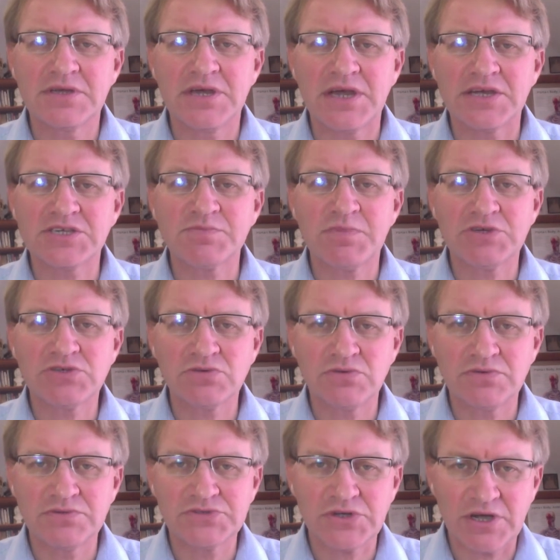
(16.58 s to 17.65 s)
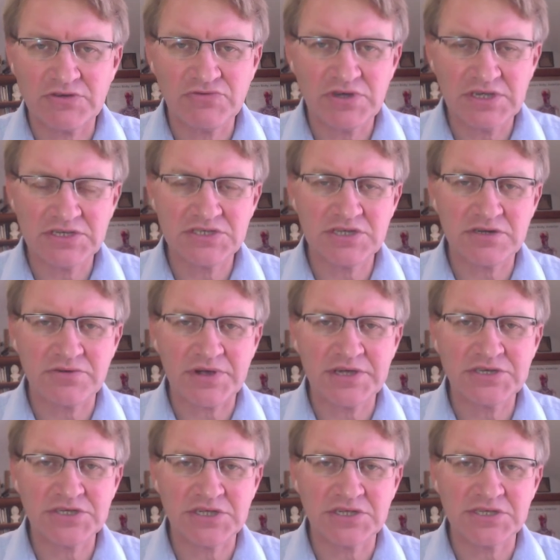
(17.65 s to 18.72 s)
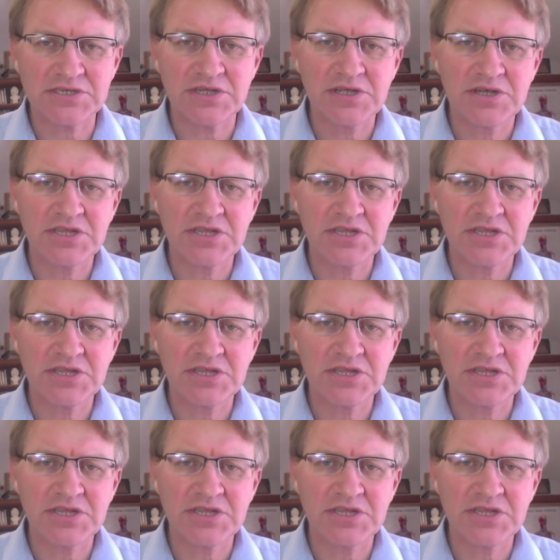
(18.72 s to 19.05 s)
special dietary considerations,